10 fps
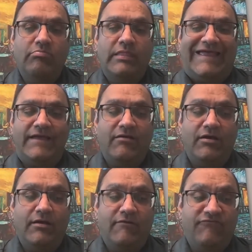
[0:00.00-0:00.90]

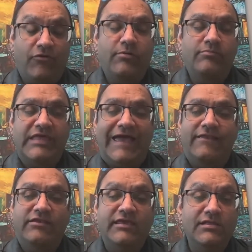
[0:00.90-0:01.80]
a firm
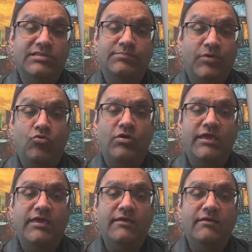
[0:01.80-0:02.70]
that deals
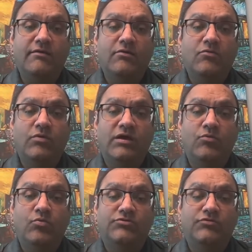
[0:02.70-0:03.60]
purely
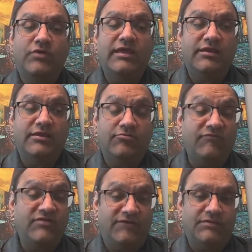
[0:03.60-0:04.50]
with trading in
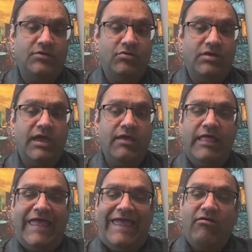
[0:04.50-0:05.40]
derivatives. Okay,
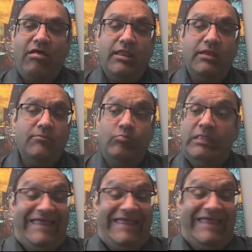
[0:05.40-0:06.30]
and
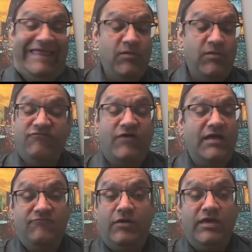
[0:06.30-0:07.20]
people find that
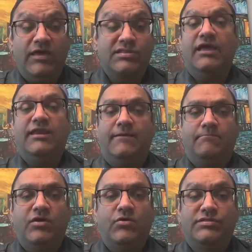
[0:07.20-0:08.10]
very exciting
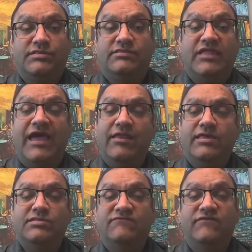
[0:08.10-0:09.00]
because that
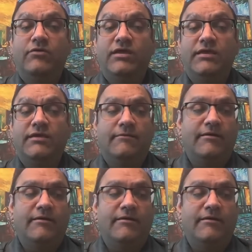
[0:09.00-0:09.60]
is a very